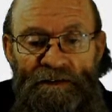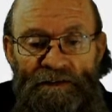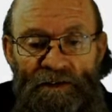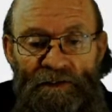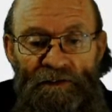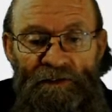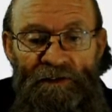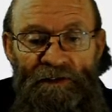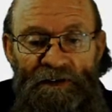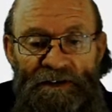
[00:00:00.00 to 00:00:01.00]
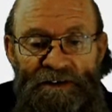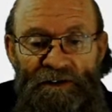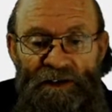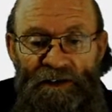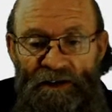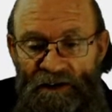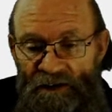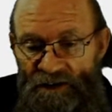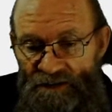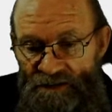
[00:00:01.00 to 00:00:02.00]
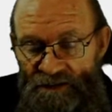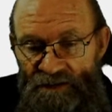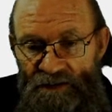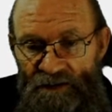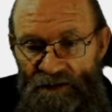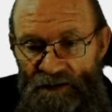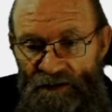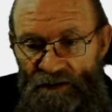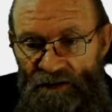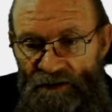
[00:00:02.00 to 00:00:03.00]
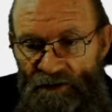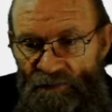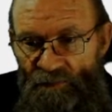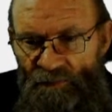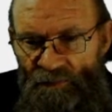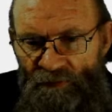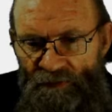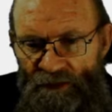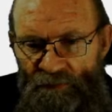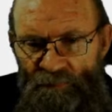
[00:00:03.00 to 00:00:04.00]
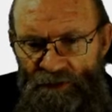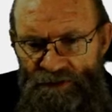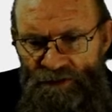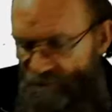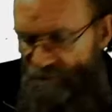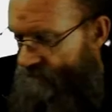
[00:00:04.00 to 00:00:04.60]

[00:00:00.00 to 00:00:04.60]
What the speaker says: So let's go and analyze that function.